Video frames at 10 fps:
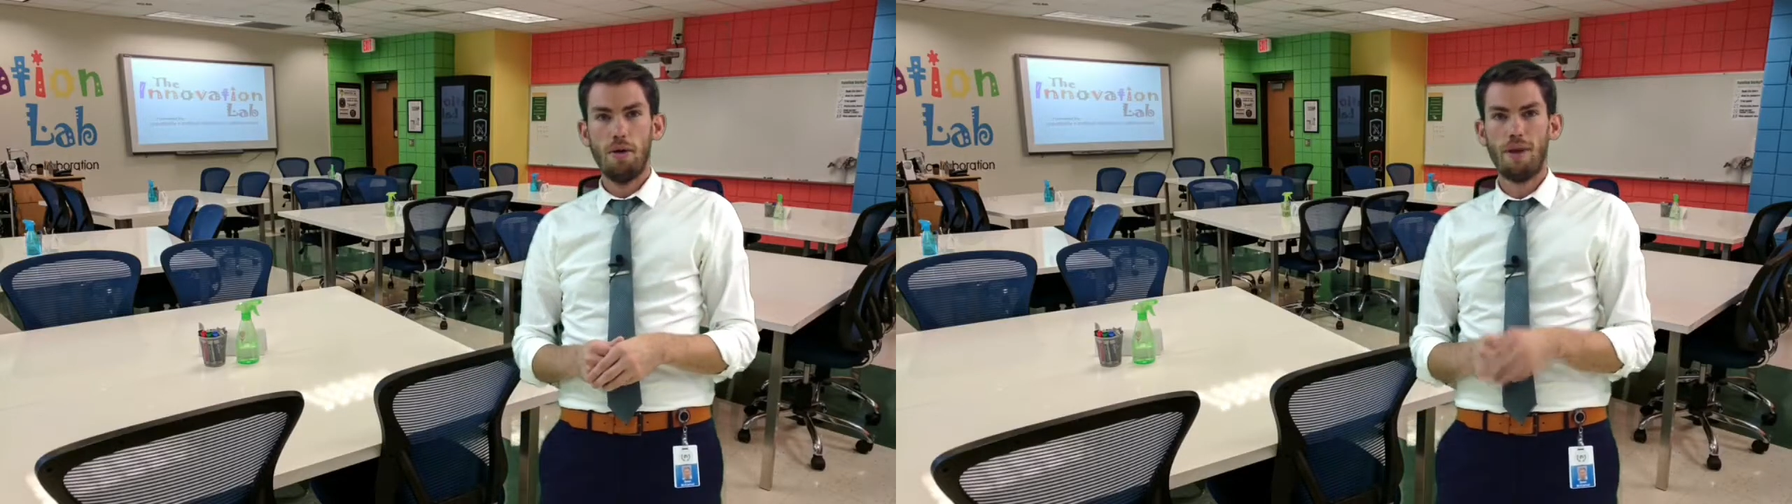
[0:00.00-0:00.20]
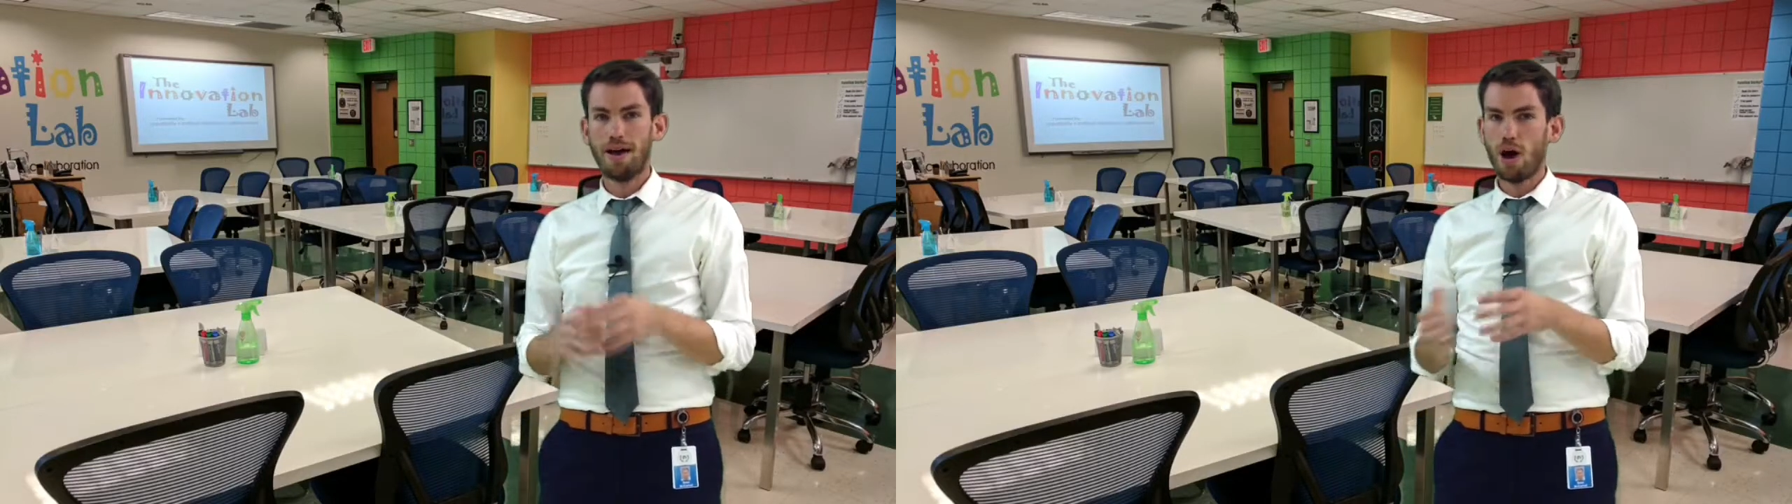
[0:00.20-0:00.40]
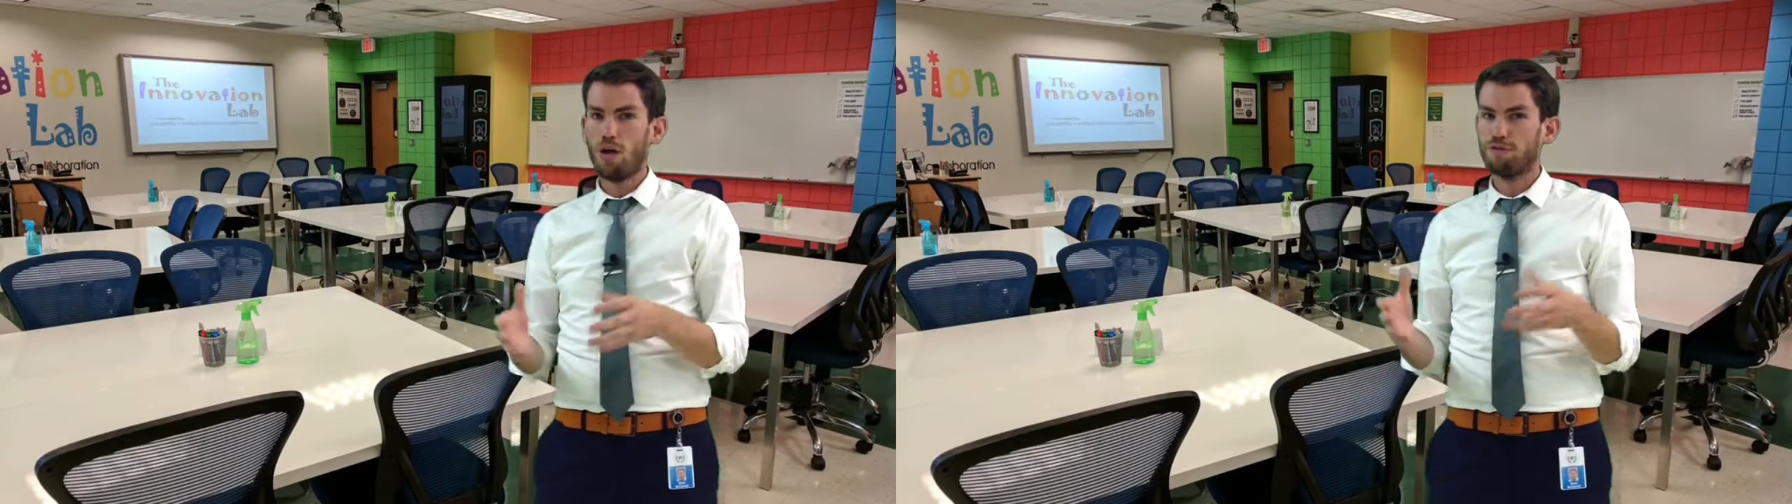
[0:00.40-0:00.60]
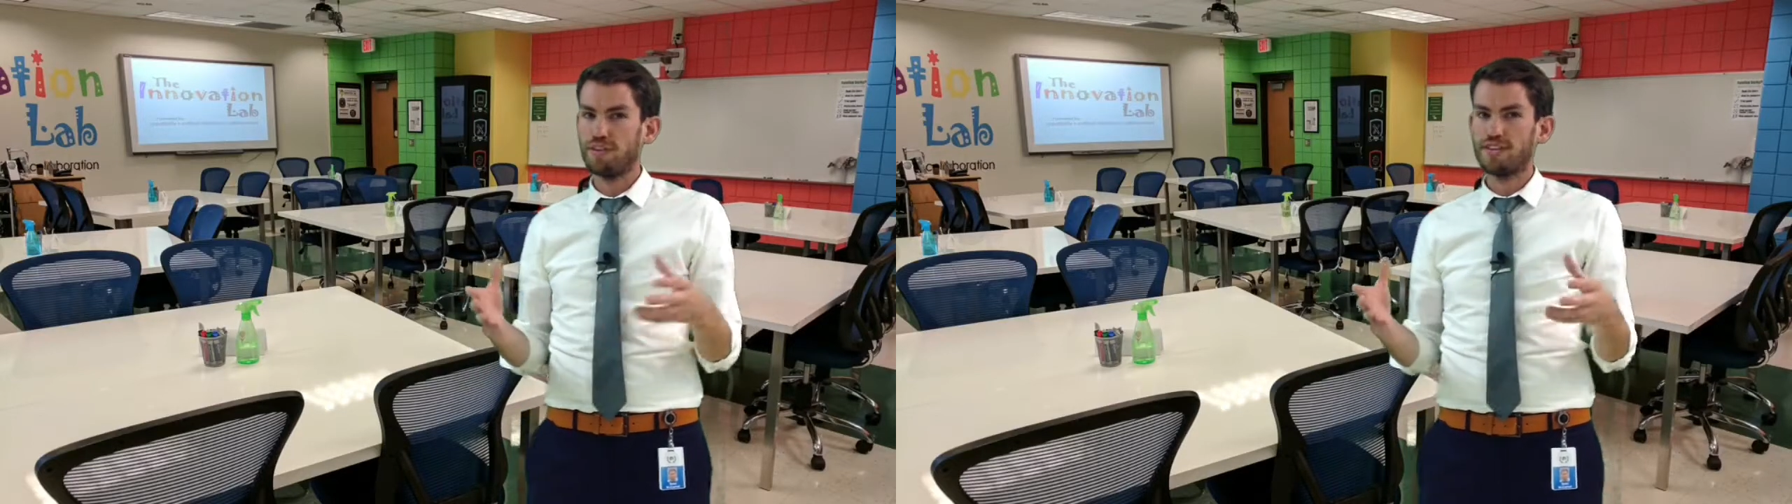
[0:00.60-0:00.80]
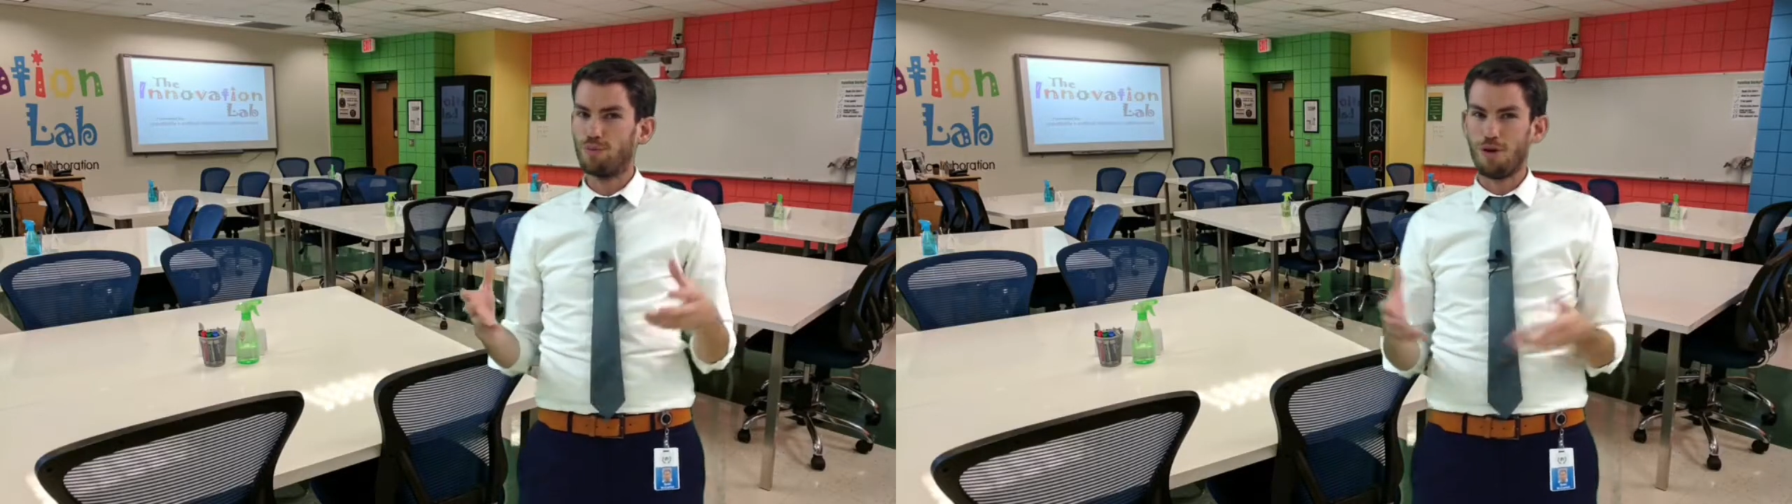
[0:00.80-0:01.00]
Mine all
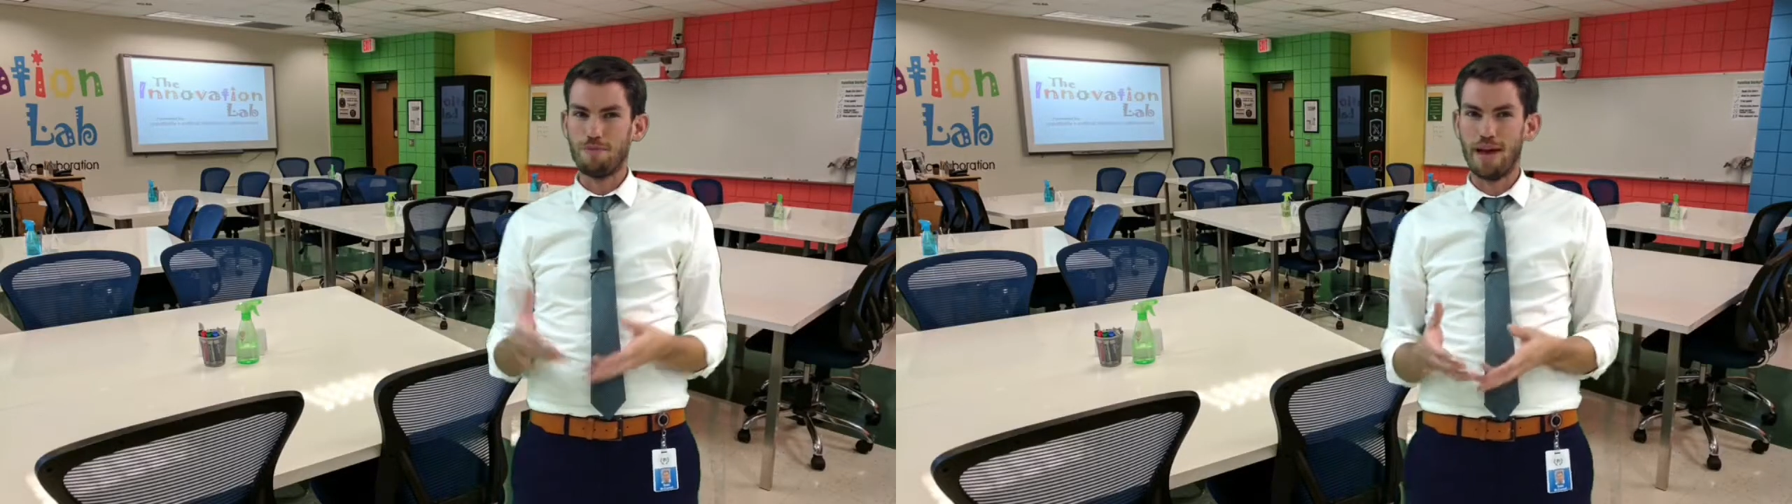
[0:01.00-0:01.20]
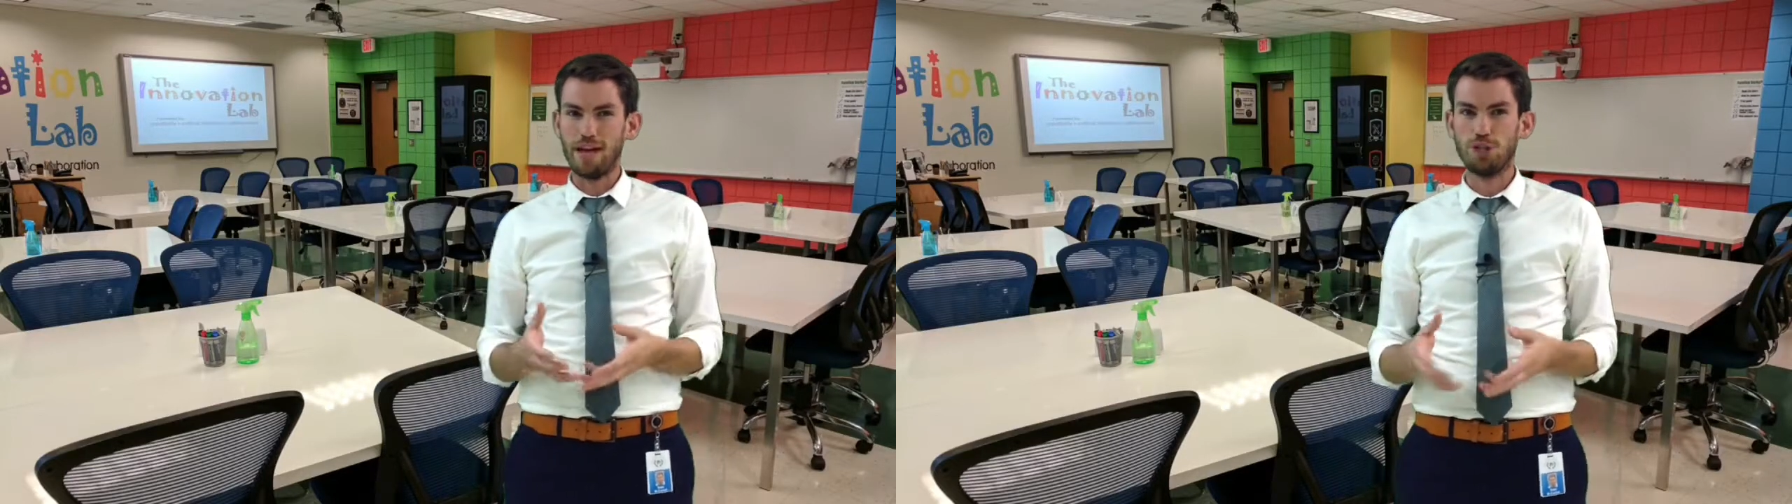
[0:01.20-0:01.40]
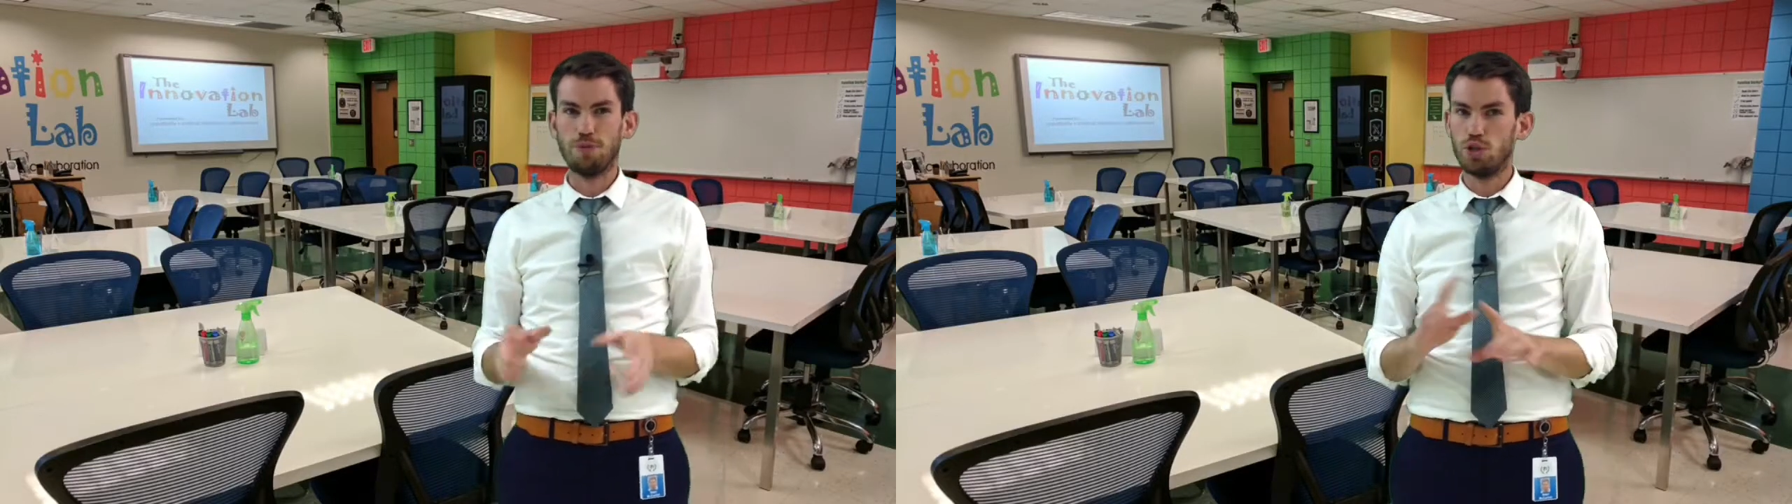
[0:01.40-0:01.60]
fits on one page,